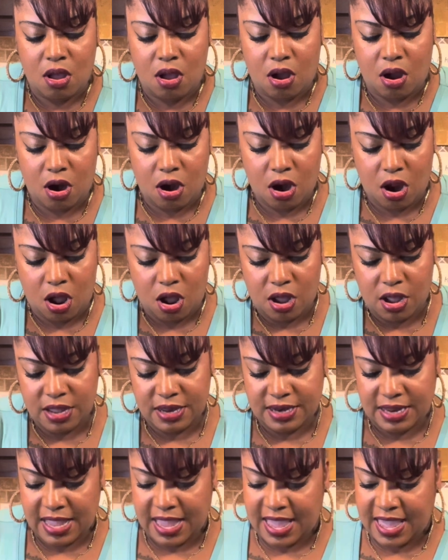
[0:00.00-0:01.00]
are
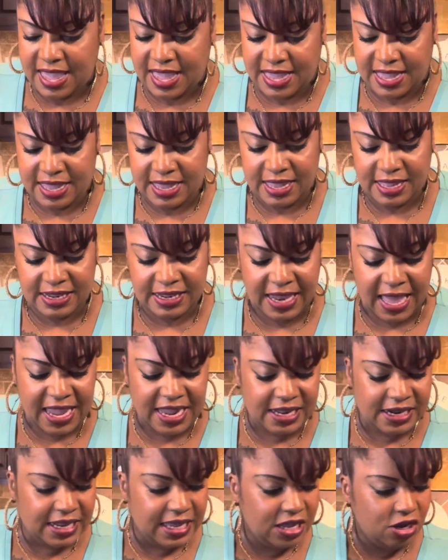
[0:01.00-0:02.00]
on a
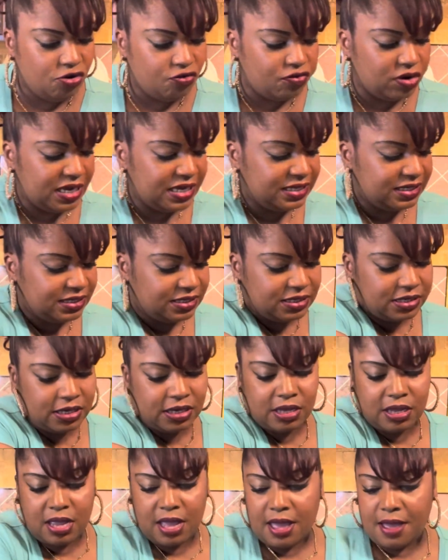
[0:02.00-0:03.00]
lightly greased
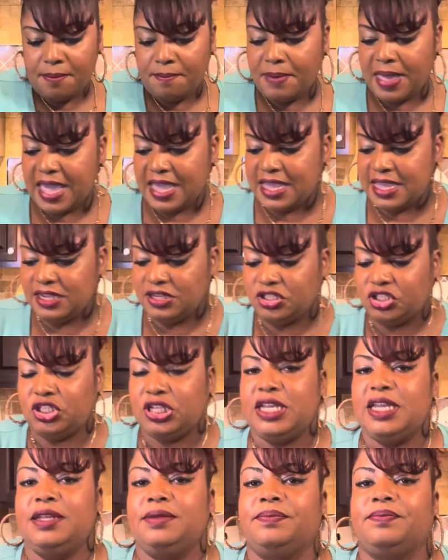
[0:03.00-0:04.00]
baking
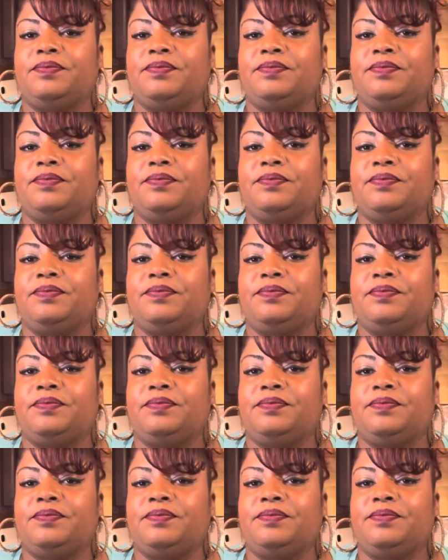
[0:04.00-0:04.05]
sheet.